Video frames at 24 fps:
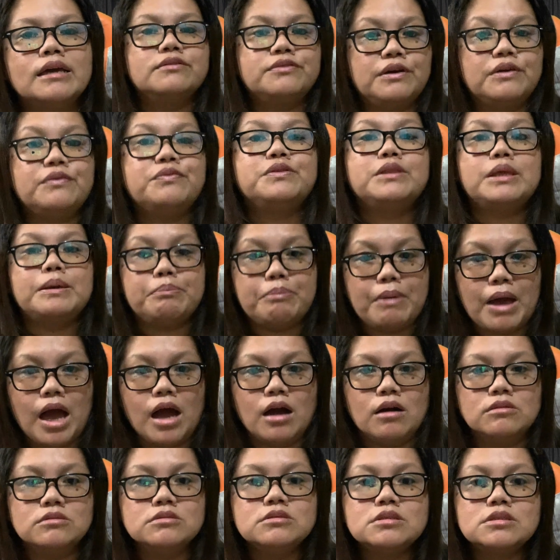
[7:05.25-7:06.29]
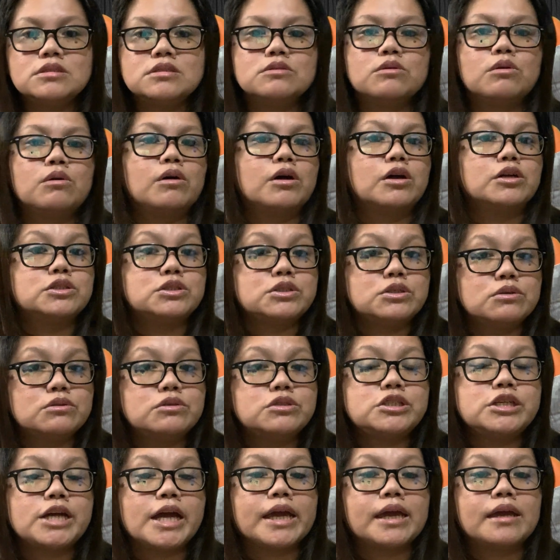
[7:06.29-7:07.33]
50 pounds, or two
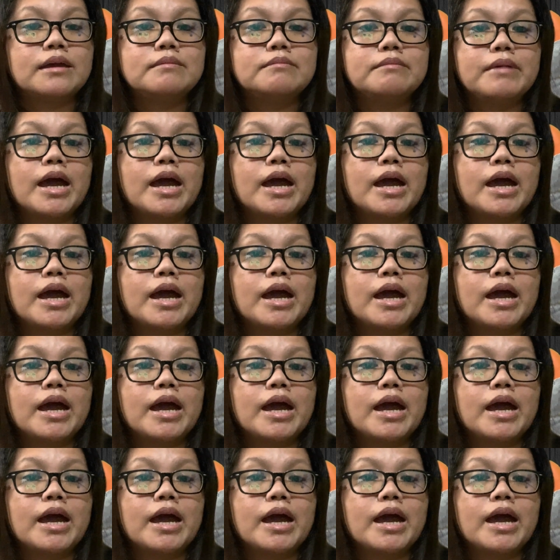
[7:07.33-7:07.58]
check-in